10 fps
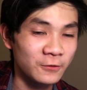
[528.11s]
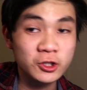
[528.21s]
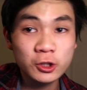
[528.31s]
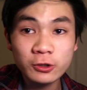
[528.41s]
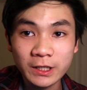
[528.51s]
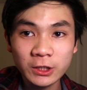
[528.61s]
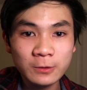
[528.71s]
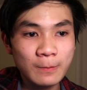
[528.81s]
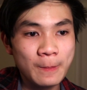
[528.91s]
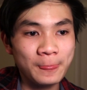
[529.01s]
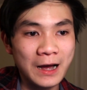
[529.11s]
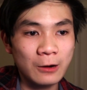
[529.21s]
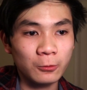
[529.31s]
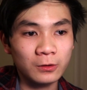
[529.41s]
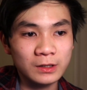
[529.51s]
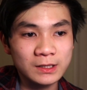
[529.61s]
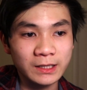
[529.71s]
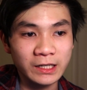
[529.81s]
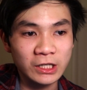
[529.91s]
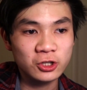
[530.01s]
For junior year, I was
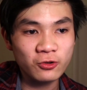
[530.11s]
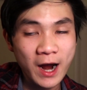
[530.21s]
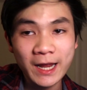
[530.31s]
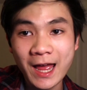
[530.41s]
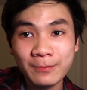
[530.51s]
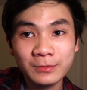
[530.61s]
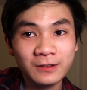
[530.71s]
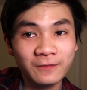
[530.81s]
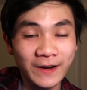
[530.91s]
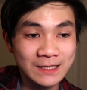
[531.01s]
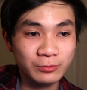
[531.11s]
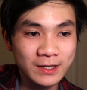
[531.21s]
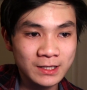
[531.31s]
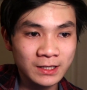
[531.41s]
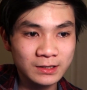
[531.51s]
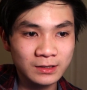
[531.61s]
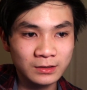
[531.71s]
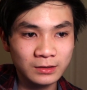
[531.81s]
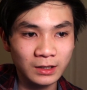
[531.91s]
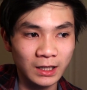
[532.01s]
the Tri-M vice president,
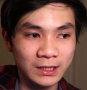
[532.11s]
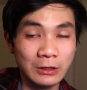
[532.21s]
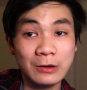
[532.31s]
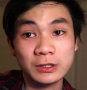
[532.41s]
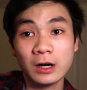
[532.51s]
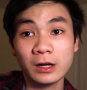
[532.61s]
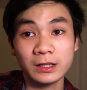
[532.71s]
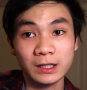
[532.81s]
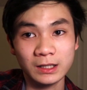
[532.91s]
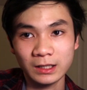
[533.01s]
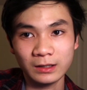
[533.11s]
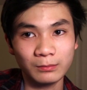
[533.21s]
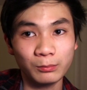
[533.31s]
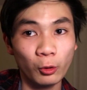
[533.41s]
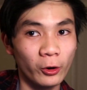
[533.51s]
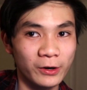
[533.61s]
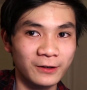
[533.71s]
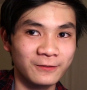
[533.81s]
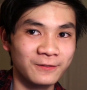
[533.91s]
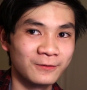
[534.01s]
so I was on the board
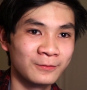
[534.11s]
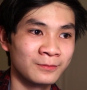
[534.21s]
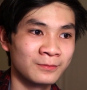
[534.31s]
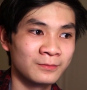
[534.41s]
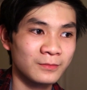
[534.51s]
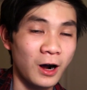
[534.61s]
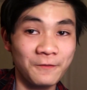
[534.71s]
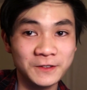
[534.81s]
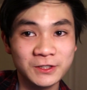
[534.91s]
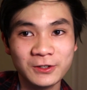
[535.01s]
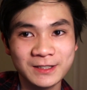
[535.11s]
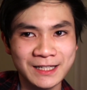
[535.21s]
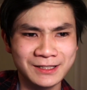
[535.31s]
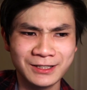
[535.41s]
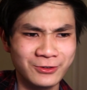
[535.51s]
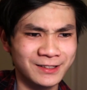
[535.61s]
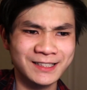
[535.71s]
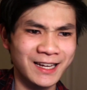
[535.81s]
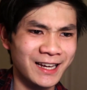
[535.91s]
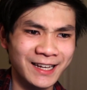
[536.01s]
of officers, as you could
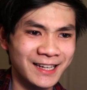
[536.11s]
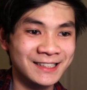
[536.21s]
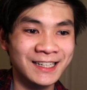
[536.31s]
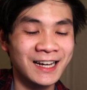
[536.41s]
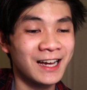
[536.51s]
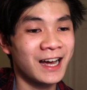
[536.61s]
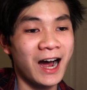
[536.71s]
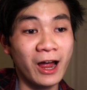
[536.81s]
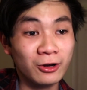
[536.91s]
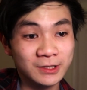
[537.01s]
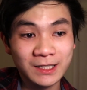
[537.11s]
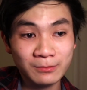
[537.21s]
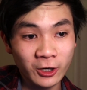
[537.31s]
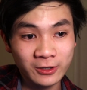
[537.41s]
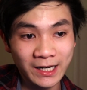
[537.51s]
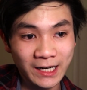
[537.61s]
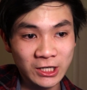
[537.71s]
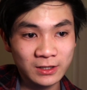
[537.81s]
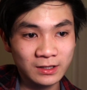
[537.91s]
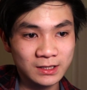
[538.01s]
say, I guess. I also did Modern Nine
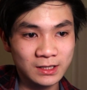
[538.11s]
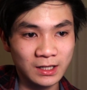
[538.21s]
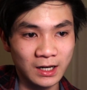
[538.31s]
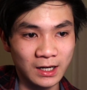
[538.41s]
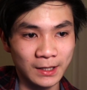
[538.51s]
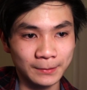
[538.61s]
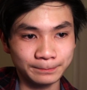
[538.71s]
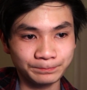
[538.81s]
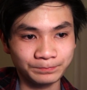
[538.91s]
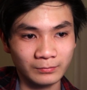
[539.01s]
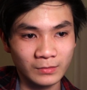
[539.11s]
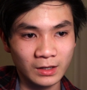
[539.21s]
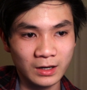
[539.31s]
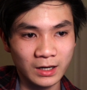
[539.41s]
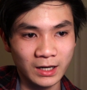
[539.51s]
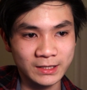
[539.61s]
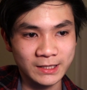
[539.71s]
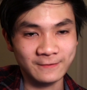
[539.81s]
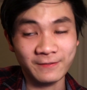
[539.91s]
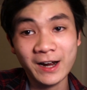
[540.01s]
Nations. I
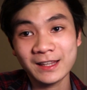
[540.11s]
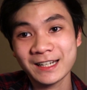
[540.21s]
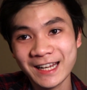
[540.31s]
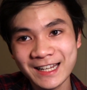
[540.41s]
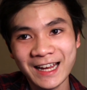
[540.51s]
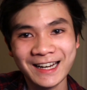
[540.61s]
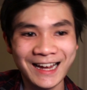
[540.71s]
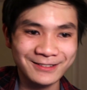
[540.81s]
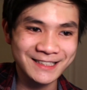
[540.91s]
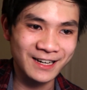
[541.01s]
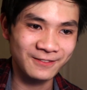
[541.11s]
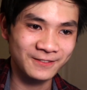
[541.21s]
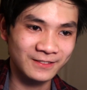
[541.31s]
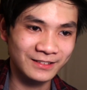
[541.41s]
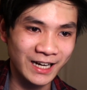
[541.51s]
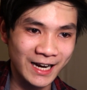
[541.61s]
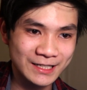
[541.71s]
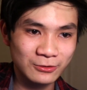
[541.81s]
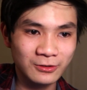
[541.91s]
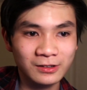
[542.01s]
did violin in and outside of the high
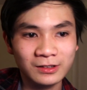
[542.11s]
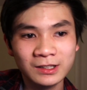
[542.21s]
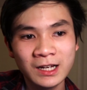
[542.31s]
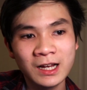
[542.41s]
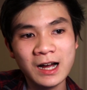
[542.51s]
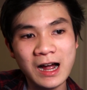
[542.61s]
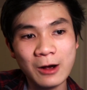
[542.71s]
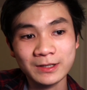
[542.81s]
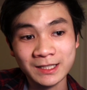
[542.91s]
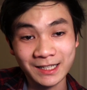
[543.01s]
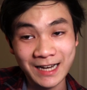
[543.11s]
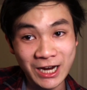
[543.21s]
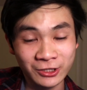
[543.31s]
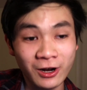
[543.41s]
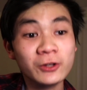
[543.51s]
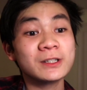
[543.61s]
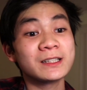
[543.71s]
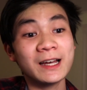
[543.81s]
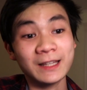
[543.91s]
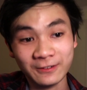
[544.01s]
school. I was in the National Honor
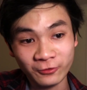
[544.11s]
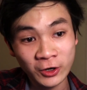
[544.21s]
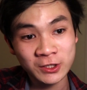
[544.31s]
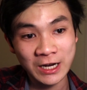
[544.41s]
Society, the French